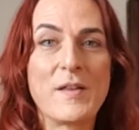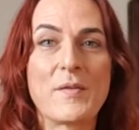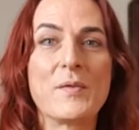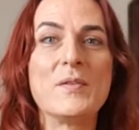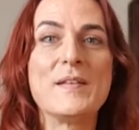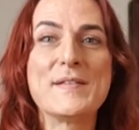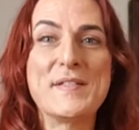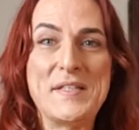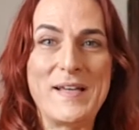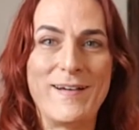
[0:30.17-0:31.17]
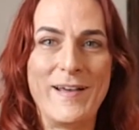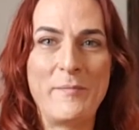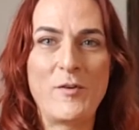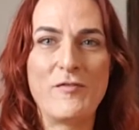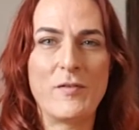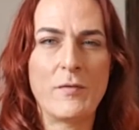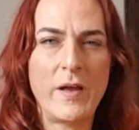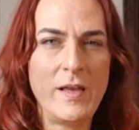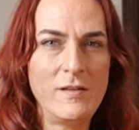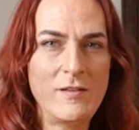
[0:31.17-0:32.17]
through this time of
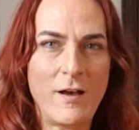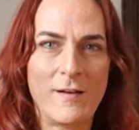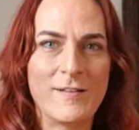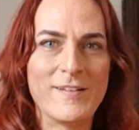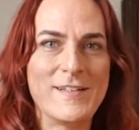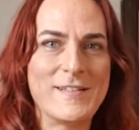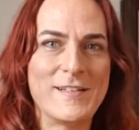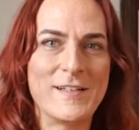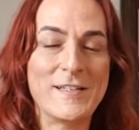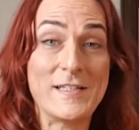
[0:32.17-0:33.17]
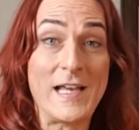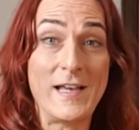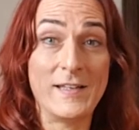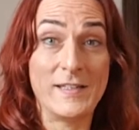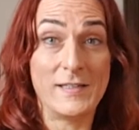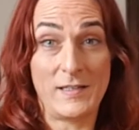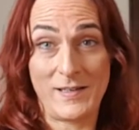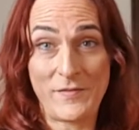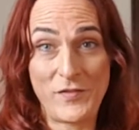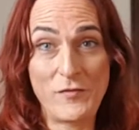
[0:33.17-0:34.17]
great darkness and anxiety, that
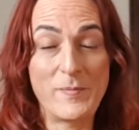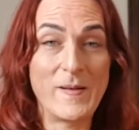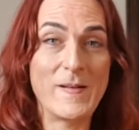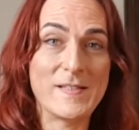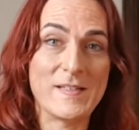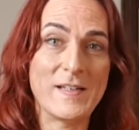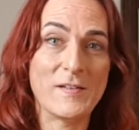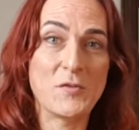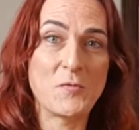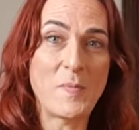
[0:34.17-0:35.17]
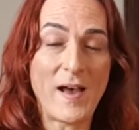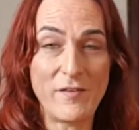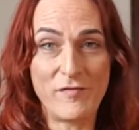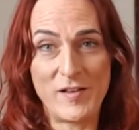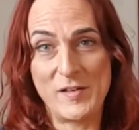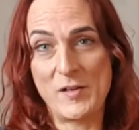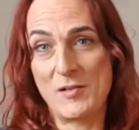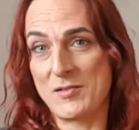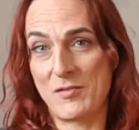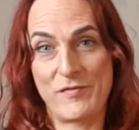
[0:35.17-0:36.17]
if you've been listening to my
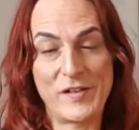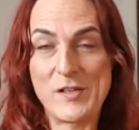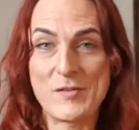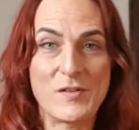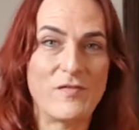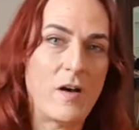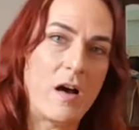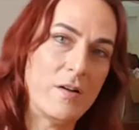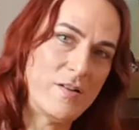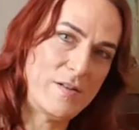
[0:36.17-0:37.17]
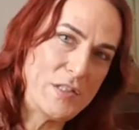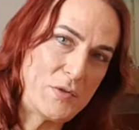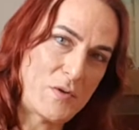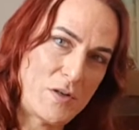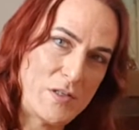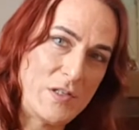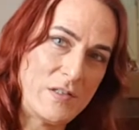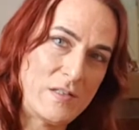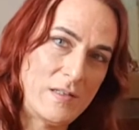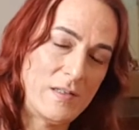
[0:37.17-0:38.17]
videos or videos of other
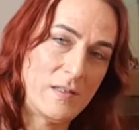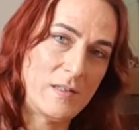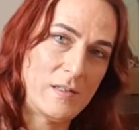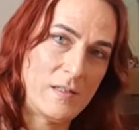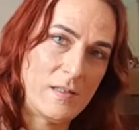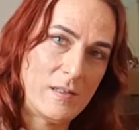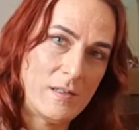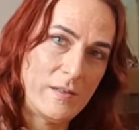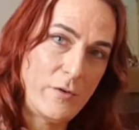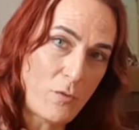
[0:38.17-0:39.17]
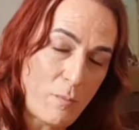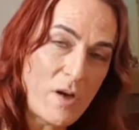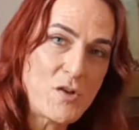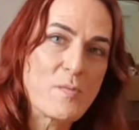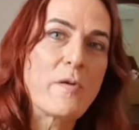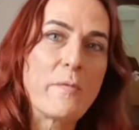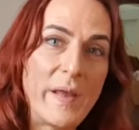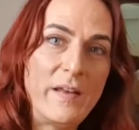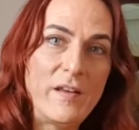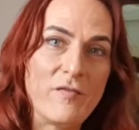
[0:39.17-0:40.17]
astrologers, you're much more
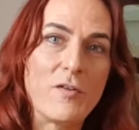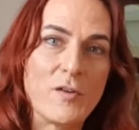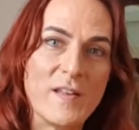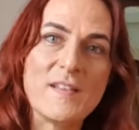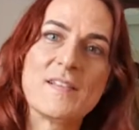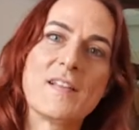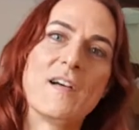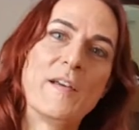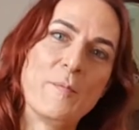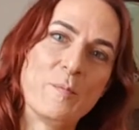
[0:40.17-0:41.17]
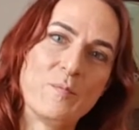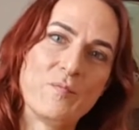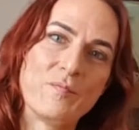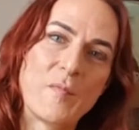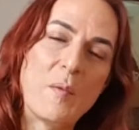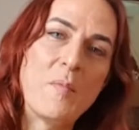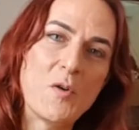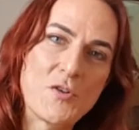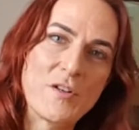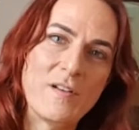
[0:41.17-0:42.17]
ready for this time,
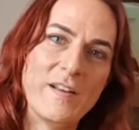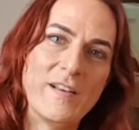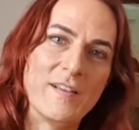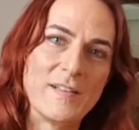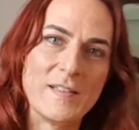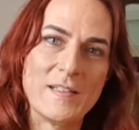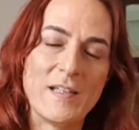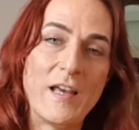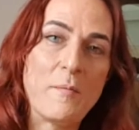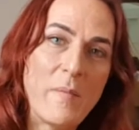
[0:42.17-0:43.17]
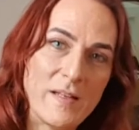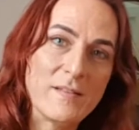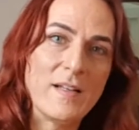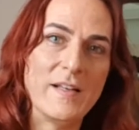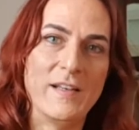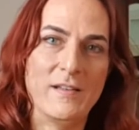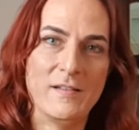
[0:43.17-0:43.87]
emotionally and mentally.